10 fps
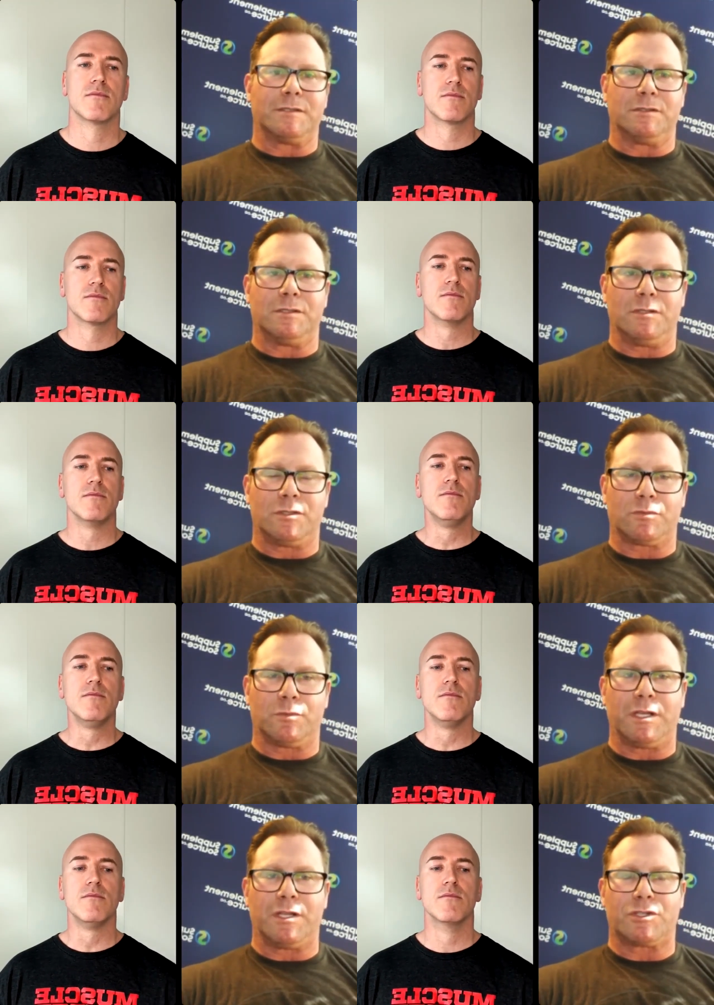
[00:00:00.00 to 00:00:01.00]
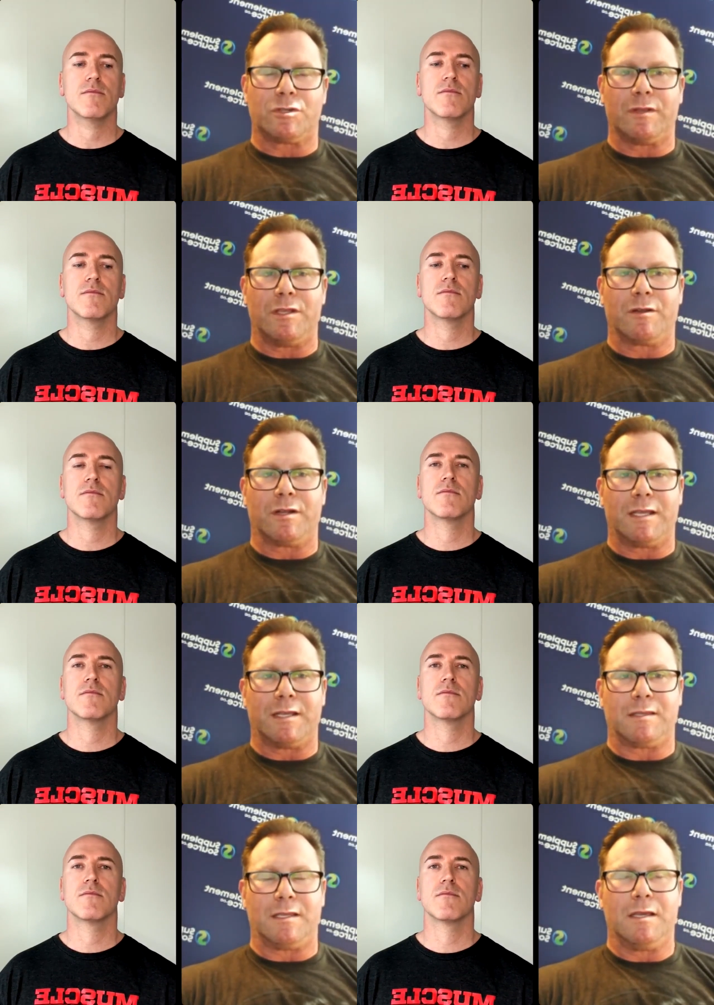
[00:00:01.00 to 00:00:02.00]
Speaker 1: and it just really ensure that you're going to
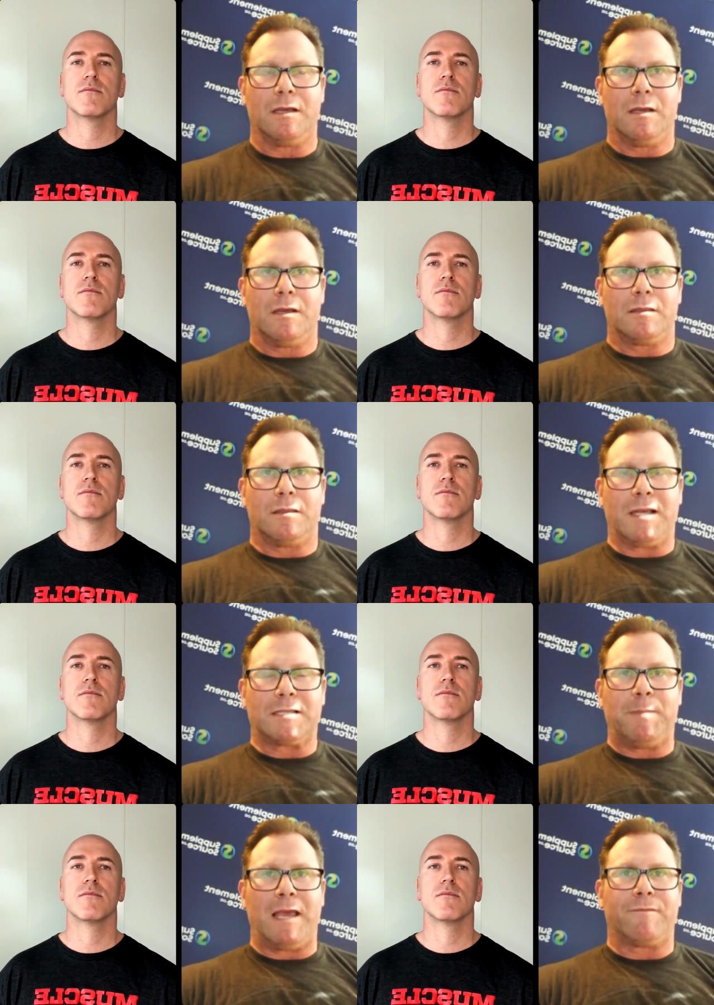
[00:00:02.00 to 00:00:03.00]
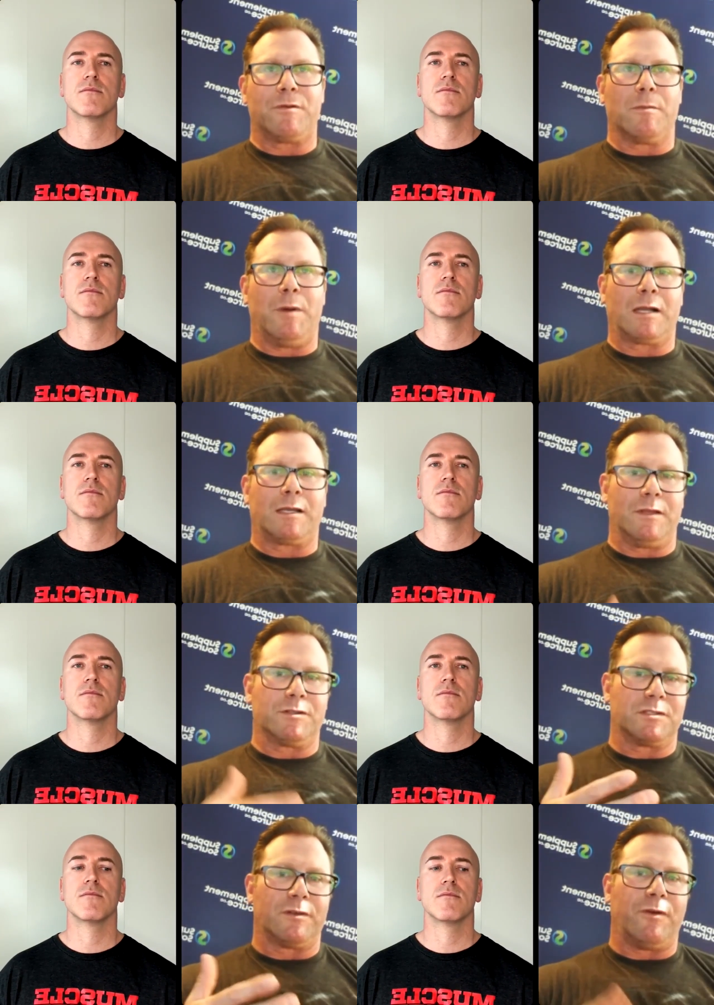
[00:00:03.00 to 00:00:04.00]
get the, the best bang for your buck.
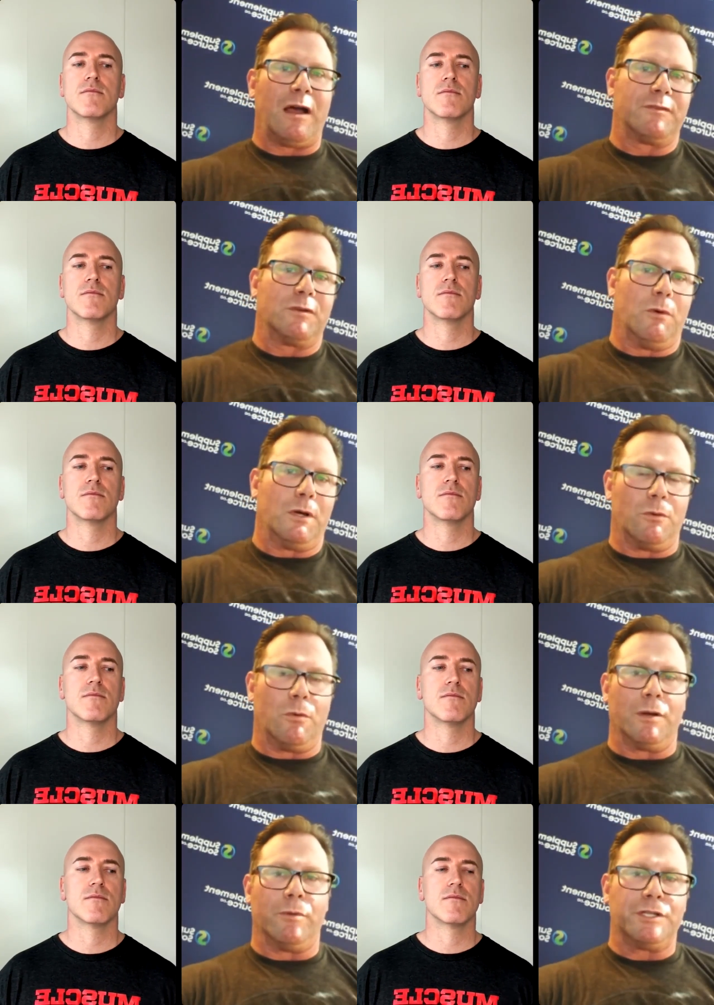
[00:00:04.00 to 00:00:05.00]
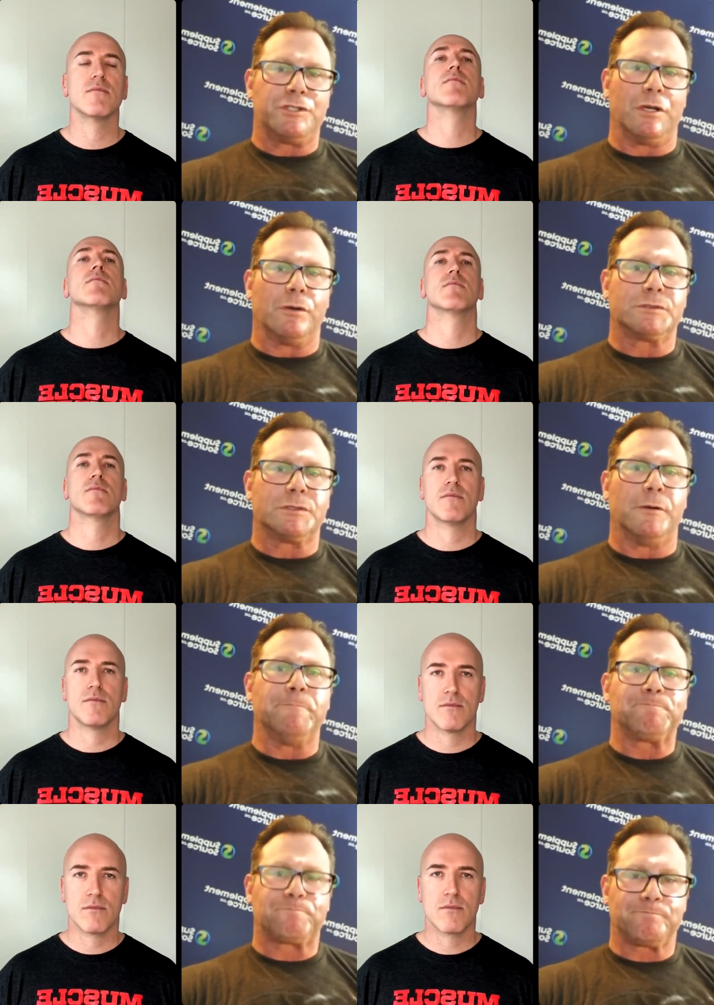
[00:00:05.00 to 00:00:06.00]
Theirs is a five to one to one ratio. So
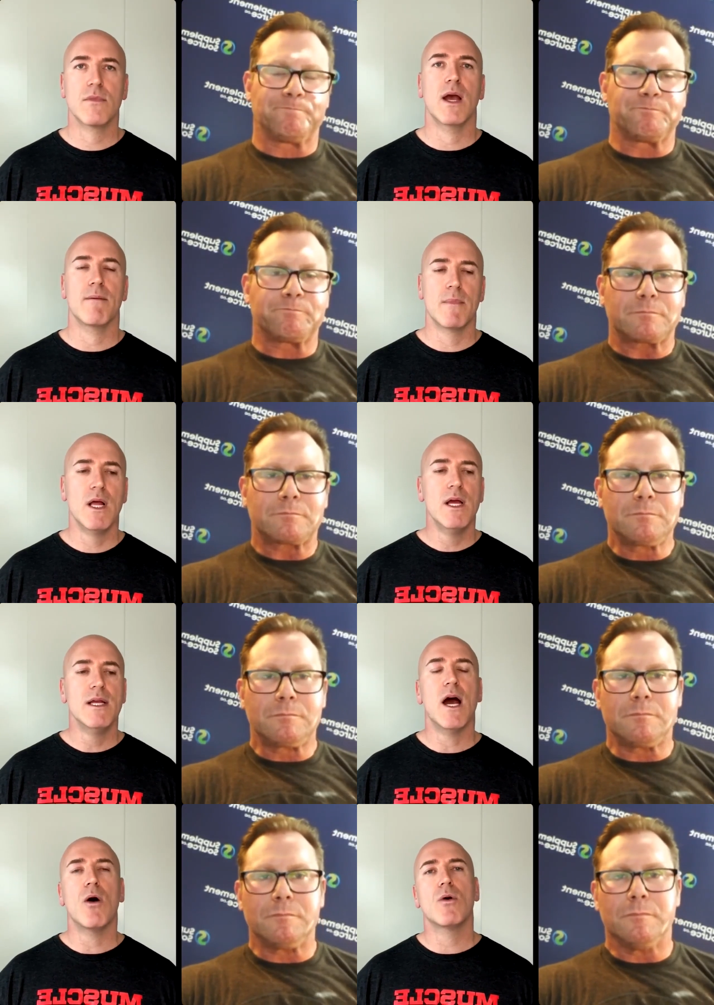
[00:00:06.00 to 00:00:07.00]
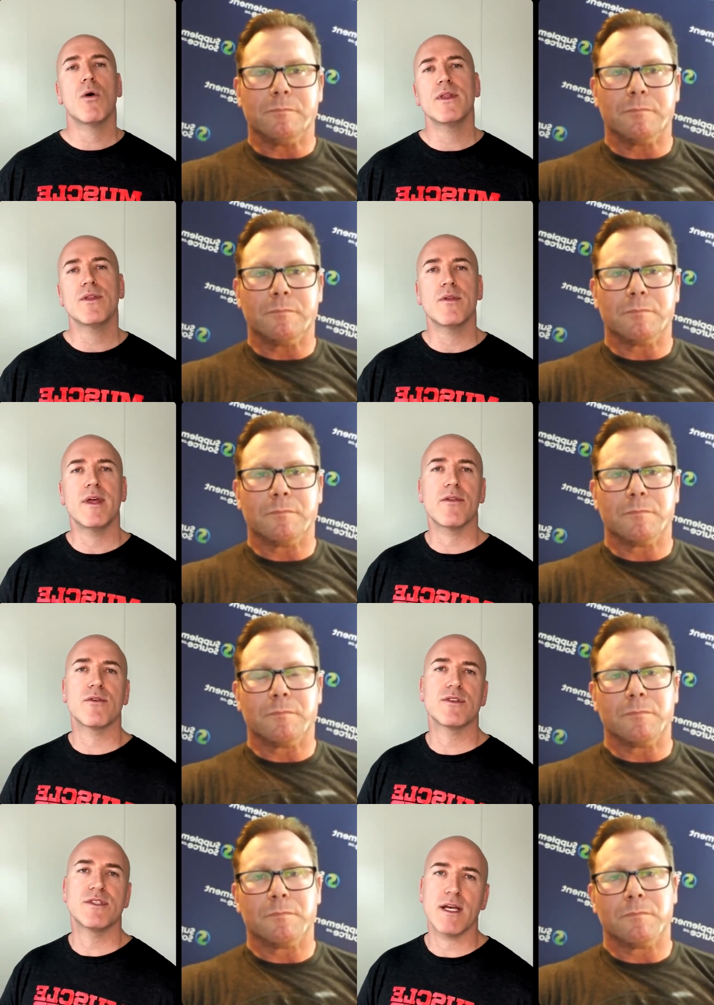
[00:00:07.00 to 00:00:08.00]
Speaker 2: yeah. Now, going through the other
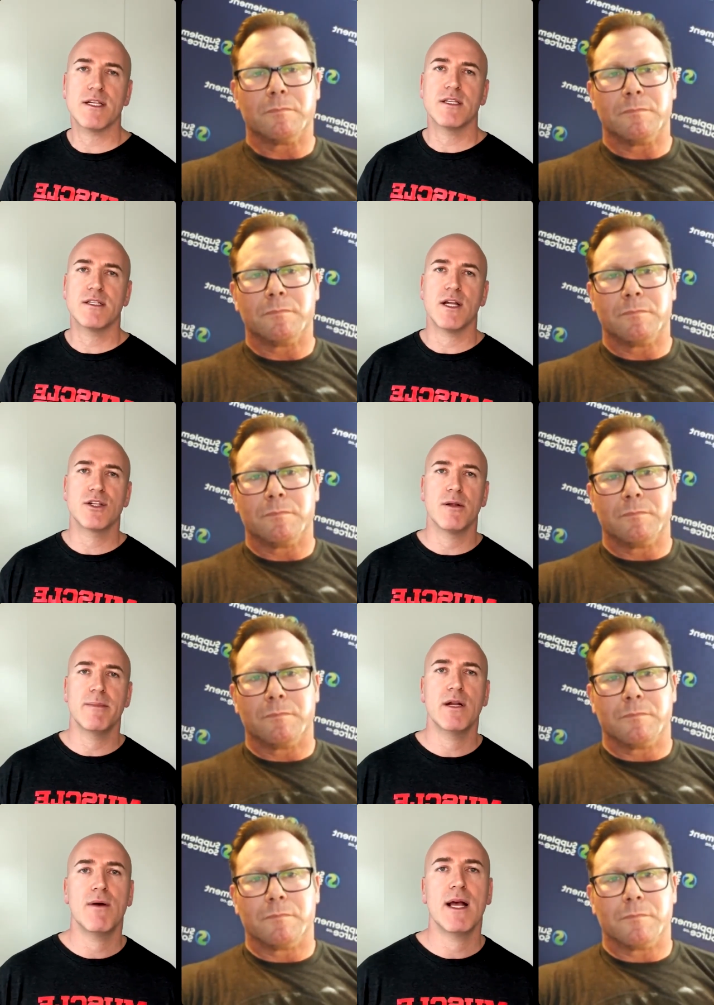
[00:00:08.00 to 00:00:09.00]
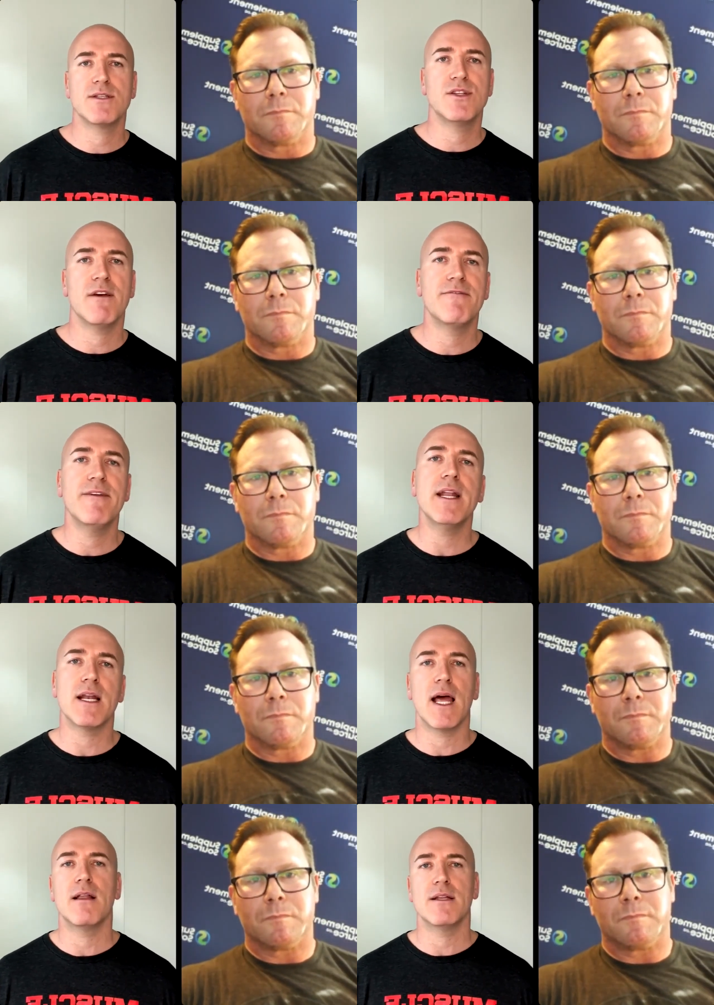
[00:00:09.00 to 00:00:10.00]
six essential amino acids, you have
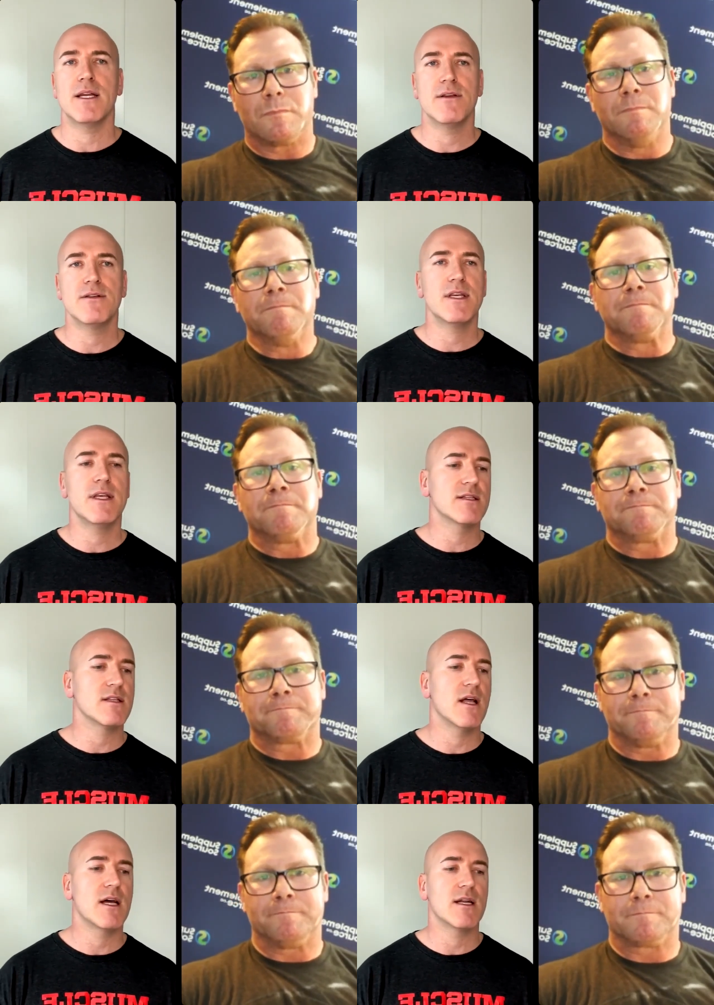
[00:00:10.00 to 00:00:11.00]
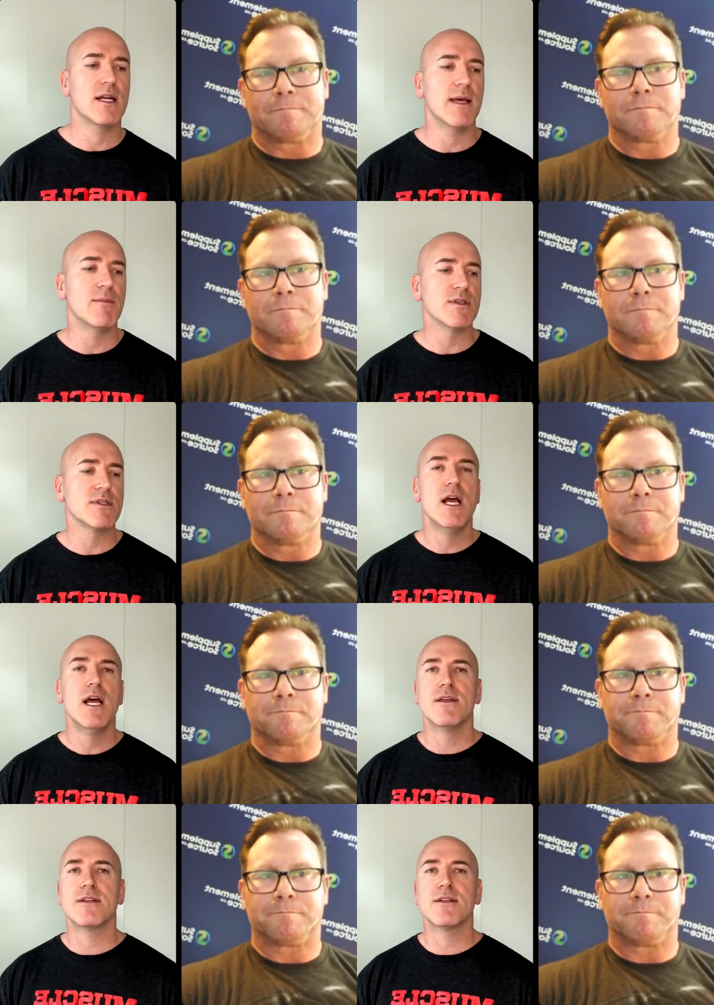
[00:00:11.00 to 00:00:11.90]
phenylalanine. You see this a lot on labels. This